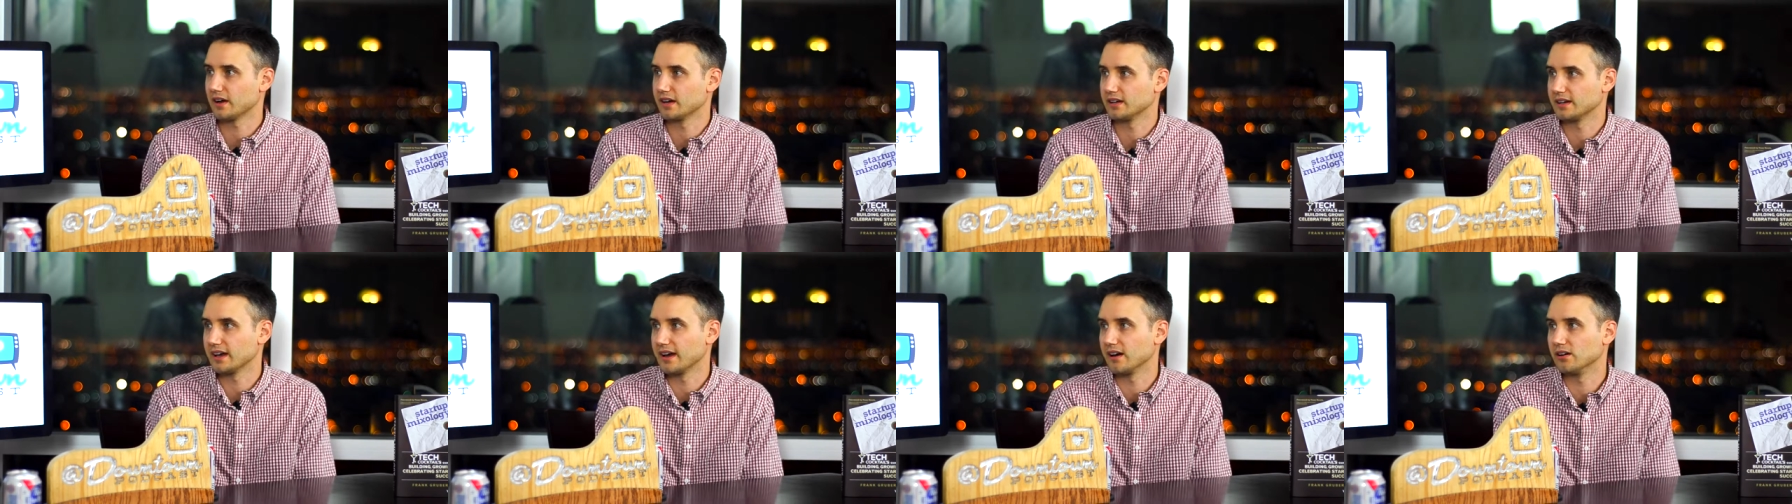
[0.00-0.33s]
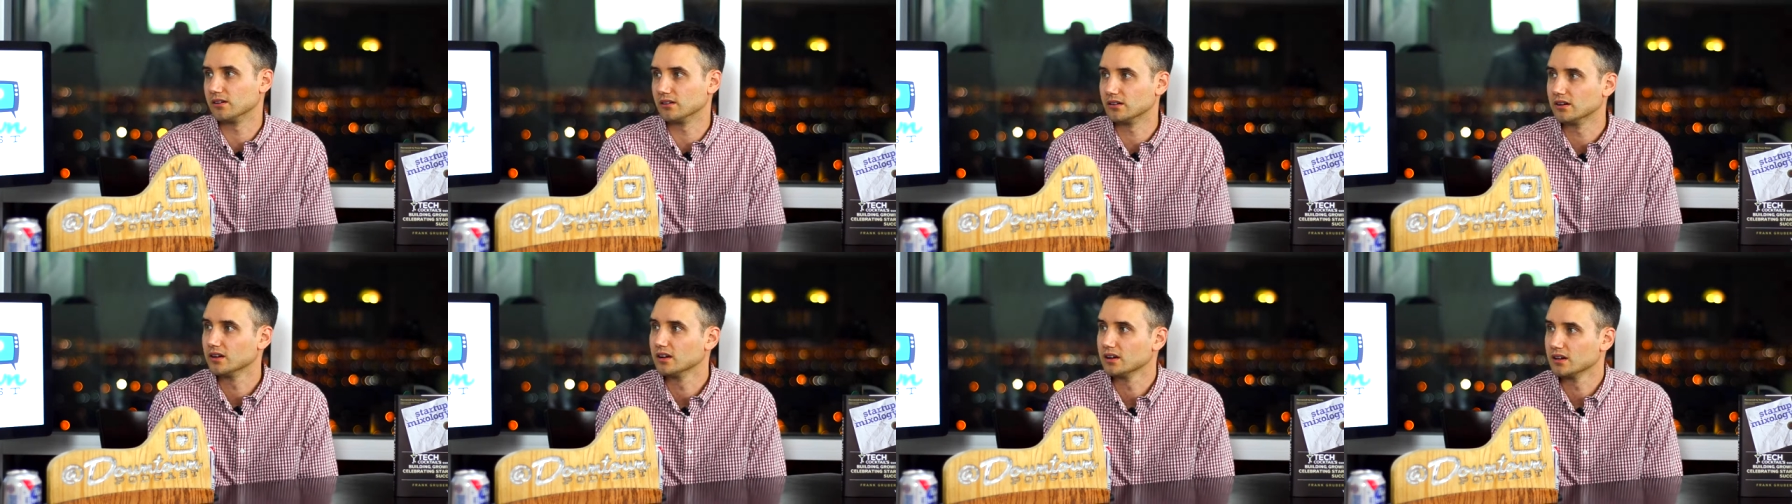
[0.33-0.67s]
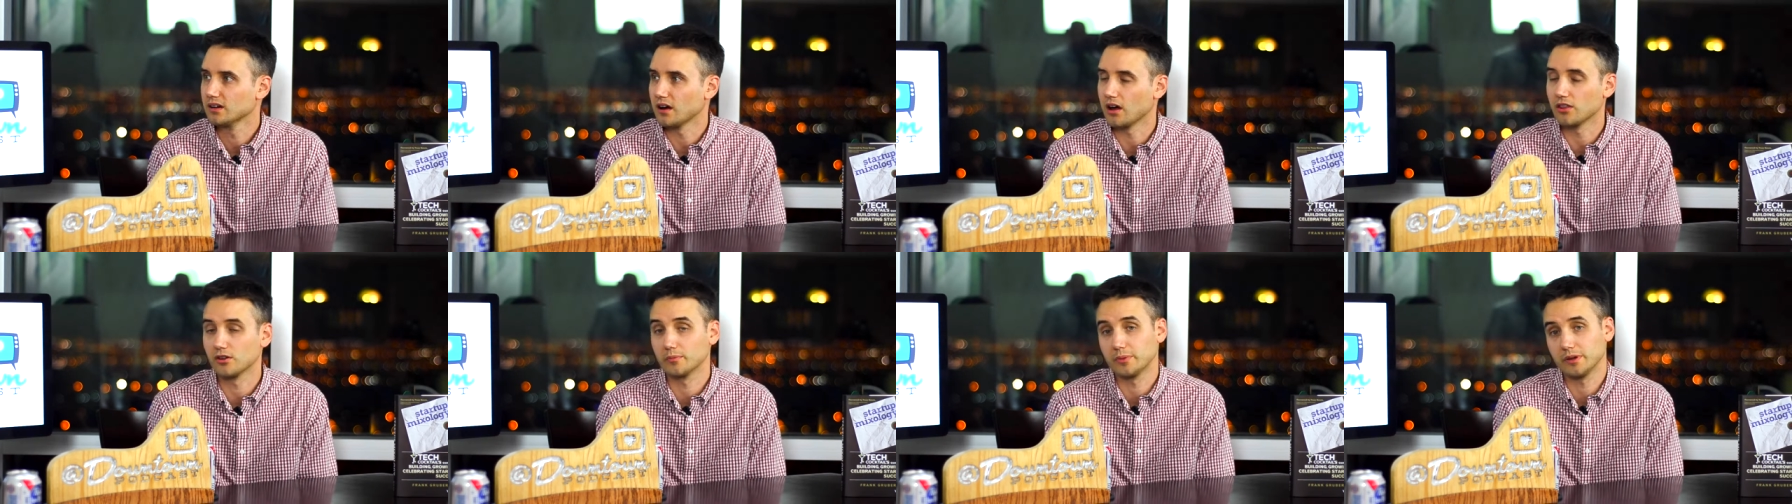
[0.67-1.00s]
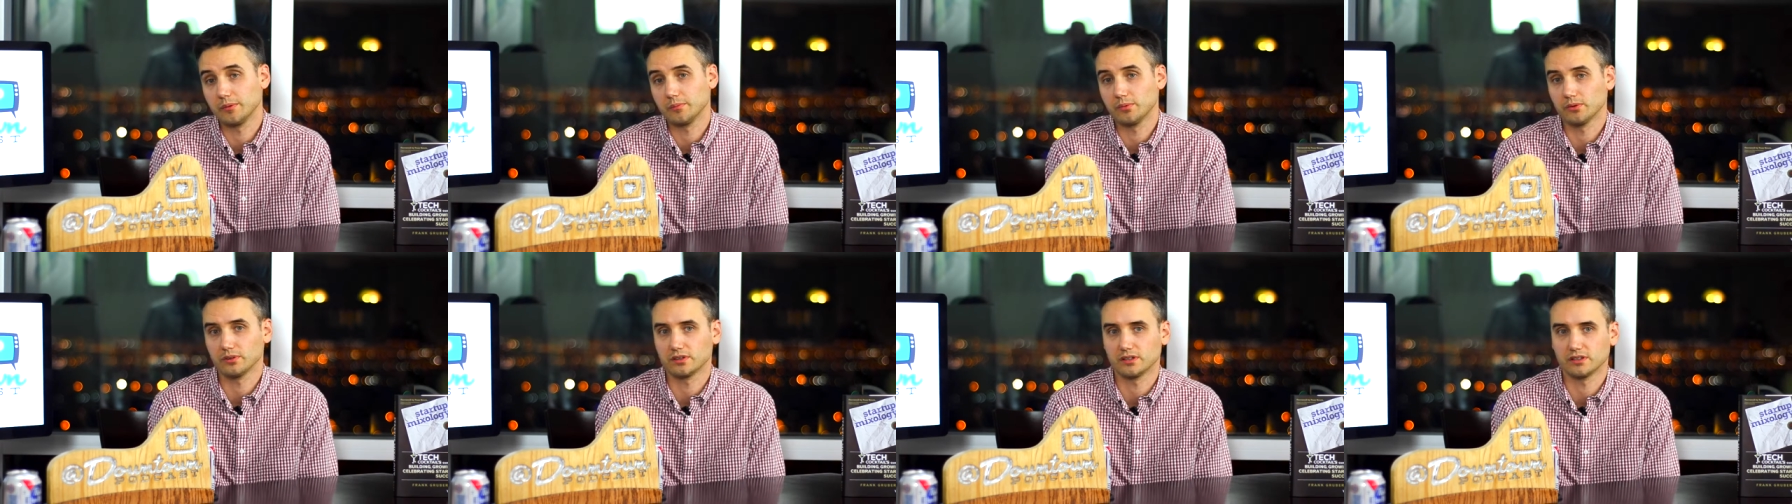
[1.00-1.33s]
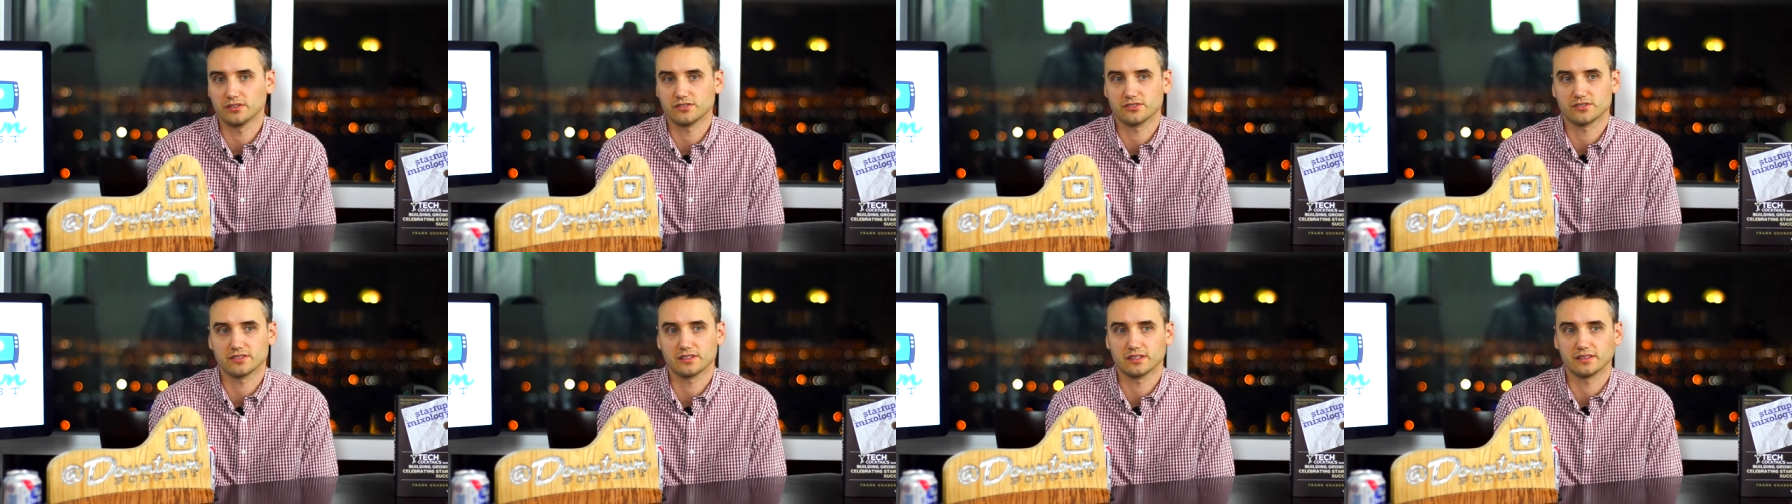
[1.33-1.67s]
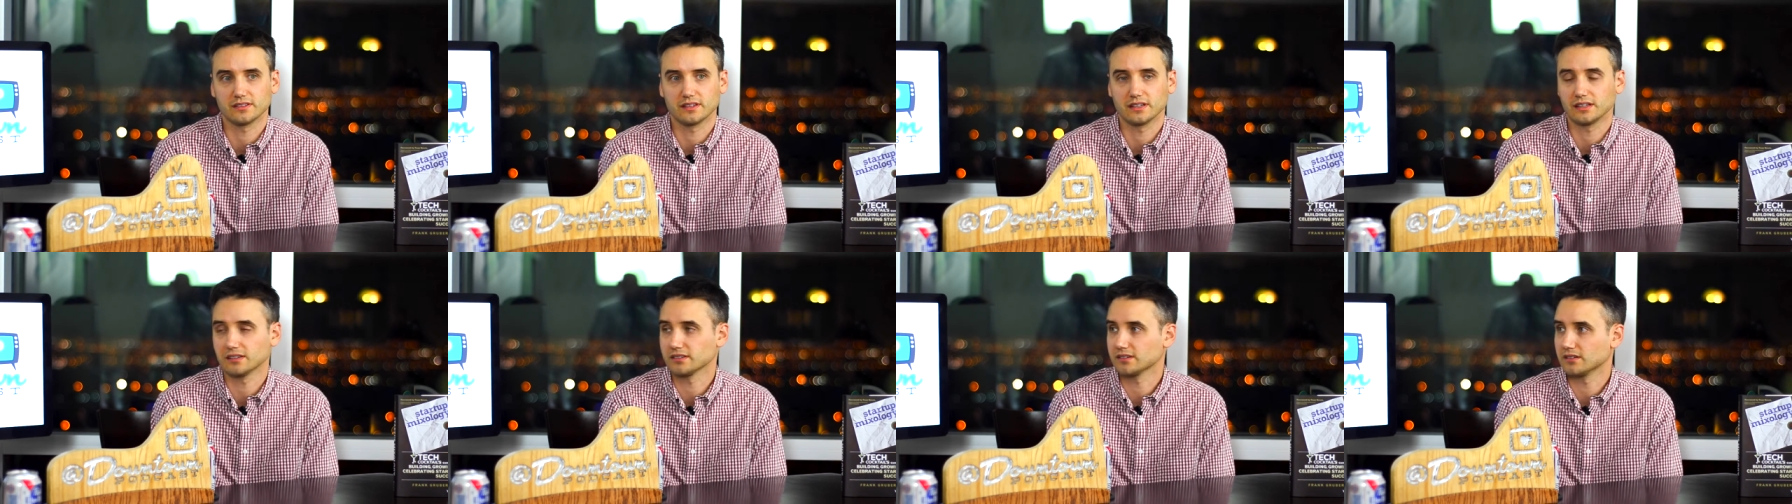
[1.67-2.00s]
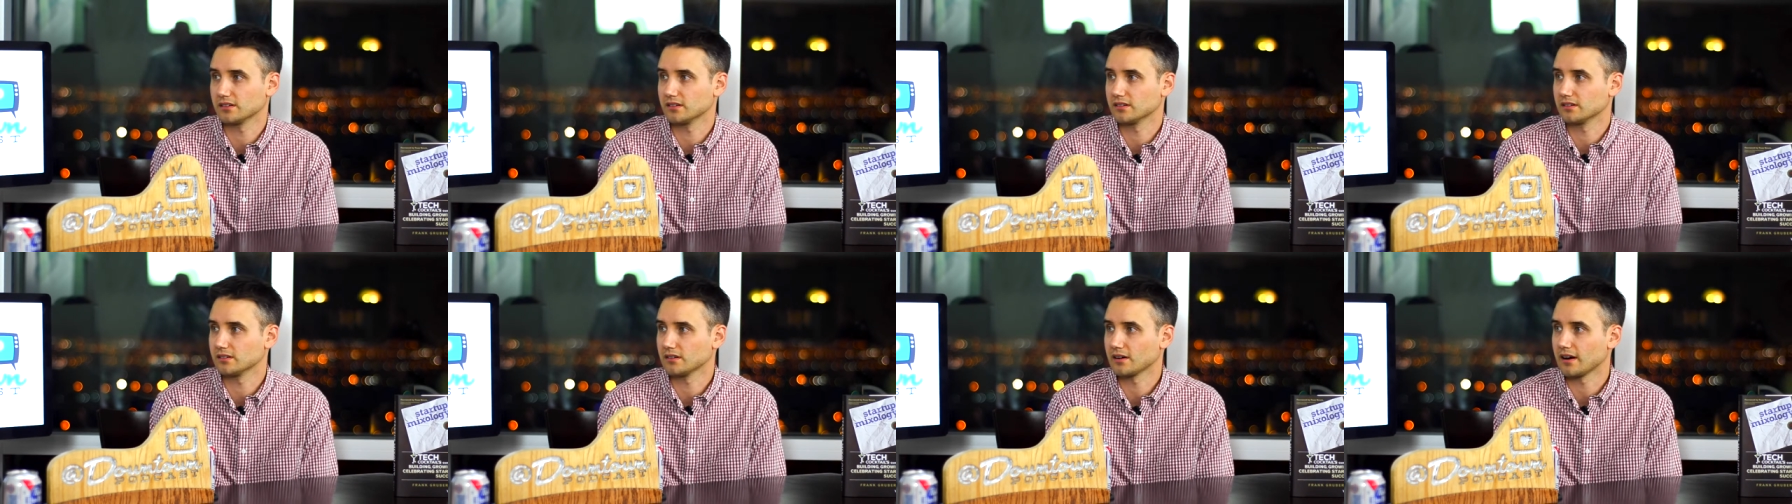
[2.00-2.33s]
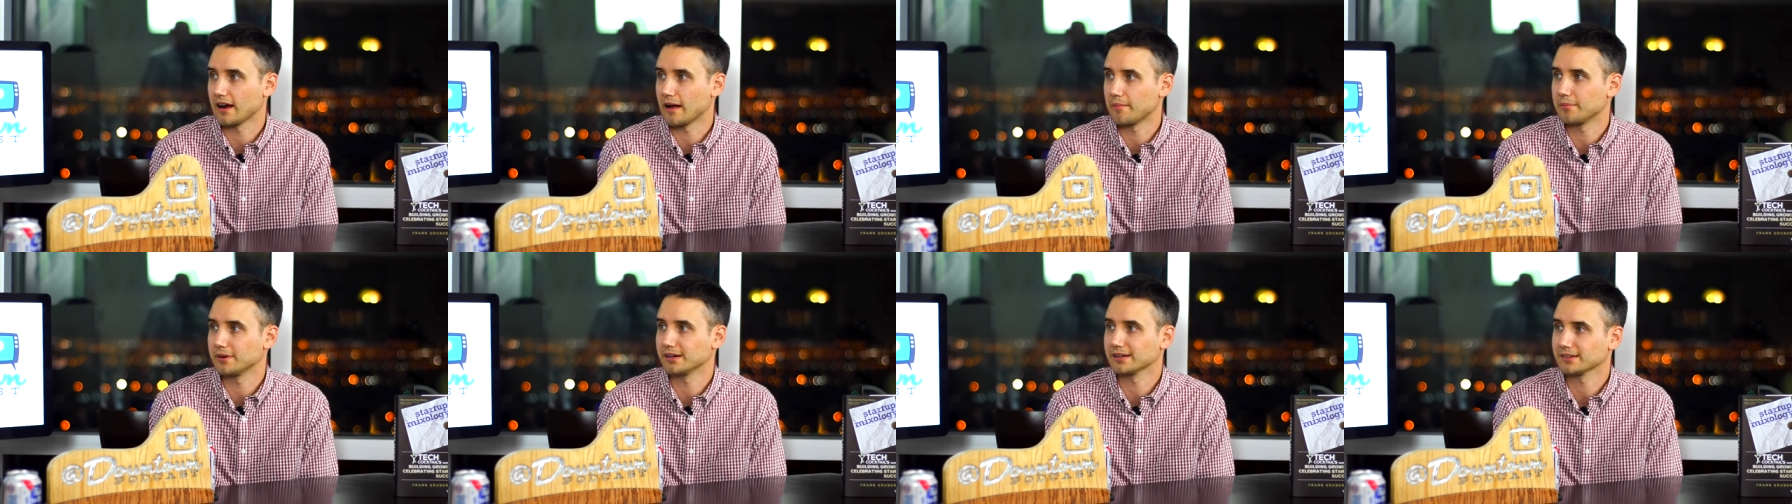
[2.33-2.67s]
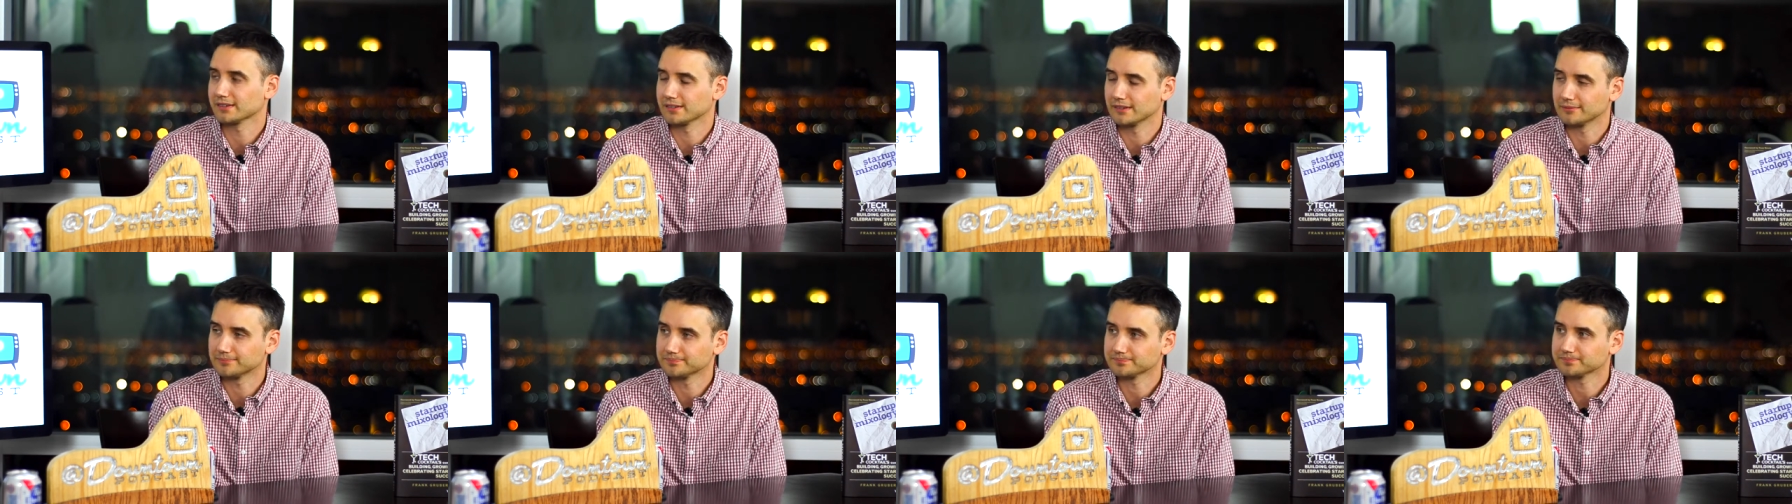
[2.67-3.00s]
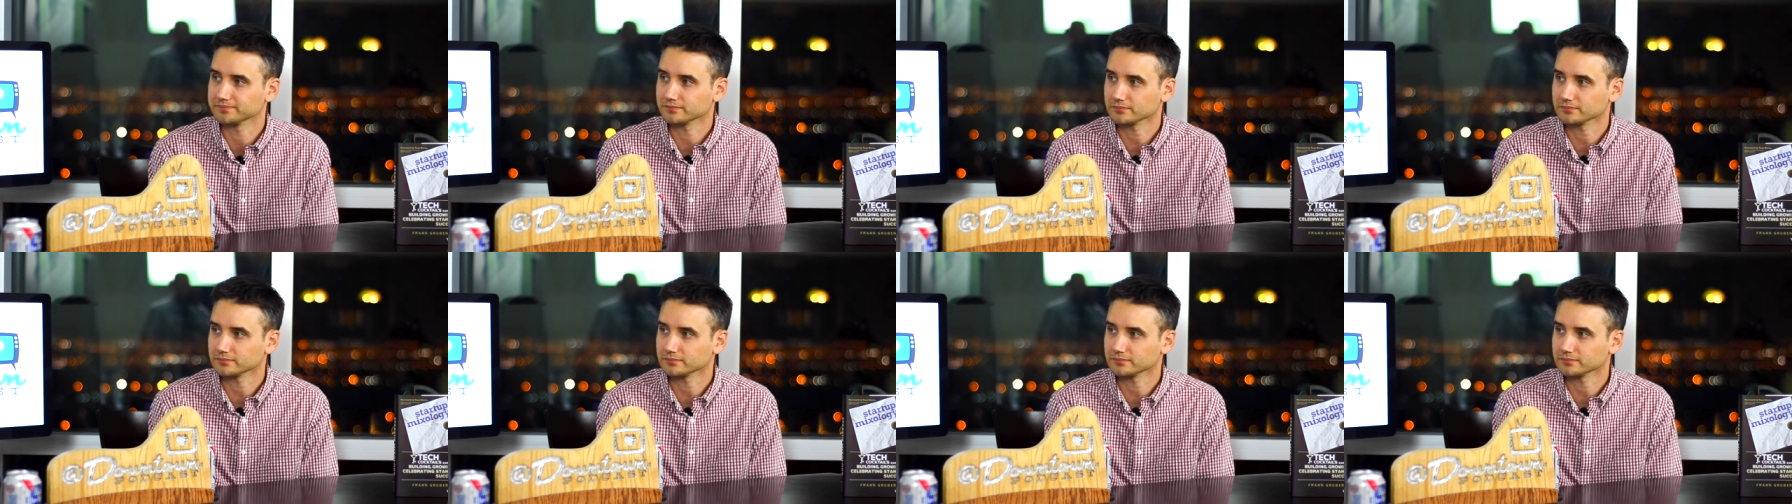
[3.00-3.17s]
find out other people and interesting things that are, are, happening. So this